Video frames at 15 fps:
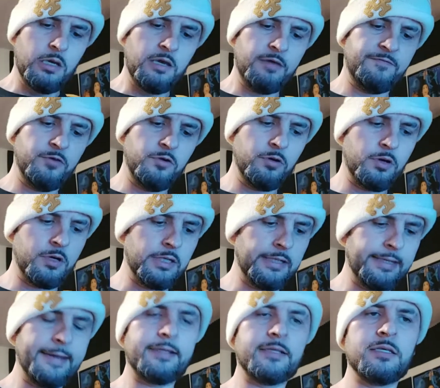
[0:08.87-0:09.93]
If you're
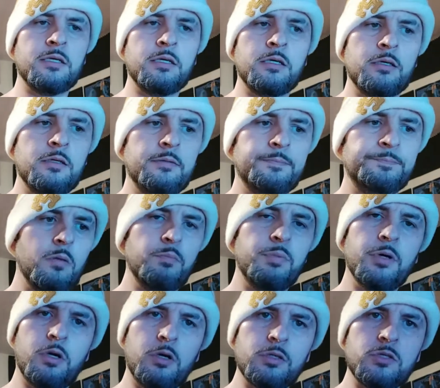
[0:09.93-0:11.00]
collecting
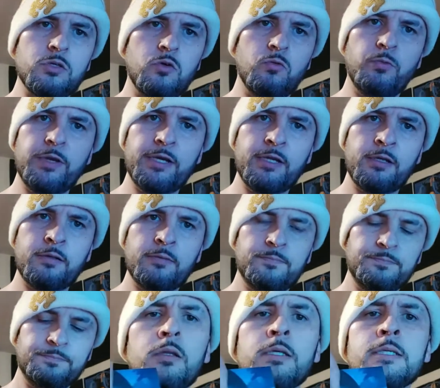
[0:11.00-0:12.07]
but also reading,
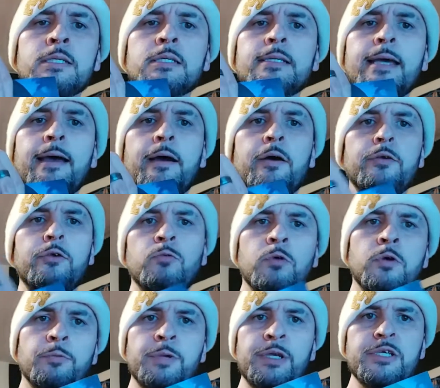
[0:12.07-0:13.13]
this is how you
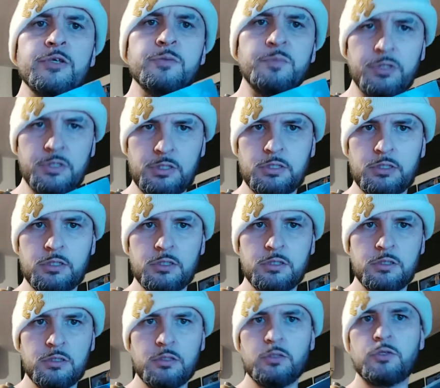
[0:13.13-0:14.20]
want to read your books
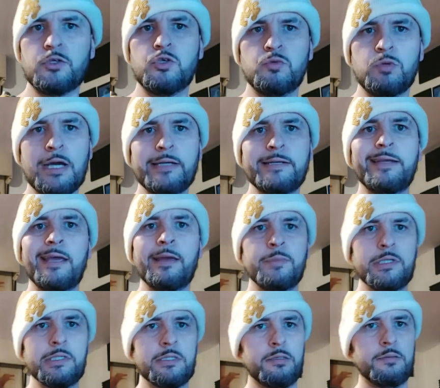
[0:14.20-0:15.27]
to not
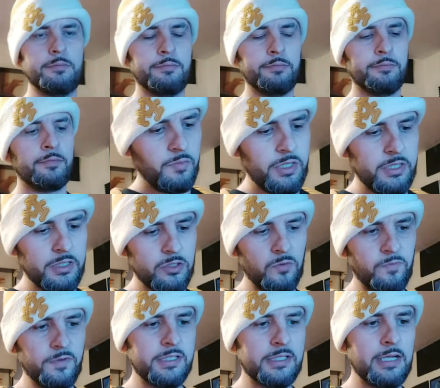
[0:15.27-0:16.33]
damage them. Because
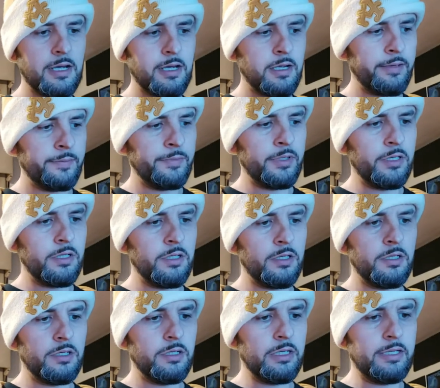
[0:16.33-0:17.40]
over time,
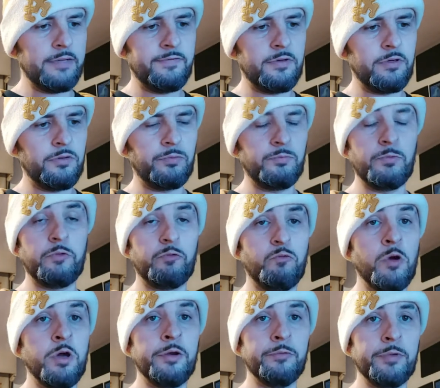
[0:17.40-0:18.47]
and even with
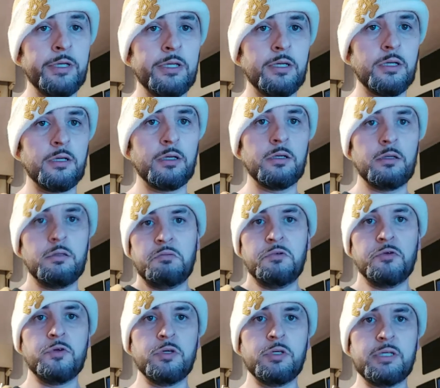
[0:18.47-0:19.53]
one reading,
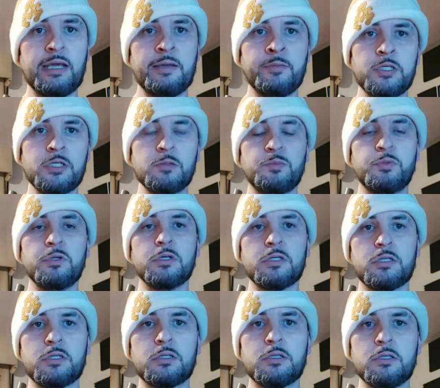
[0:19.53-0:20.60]
you could damage a
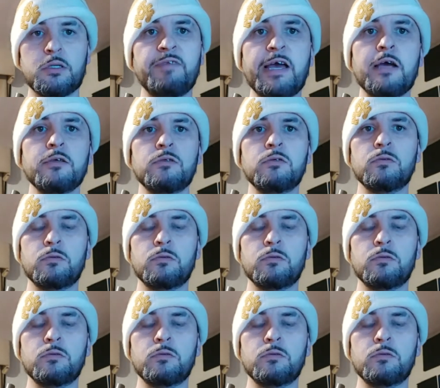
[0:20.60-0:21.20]
book's value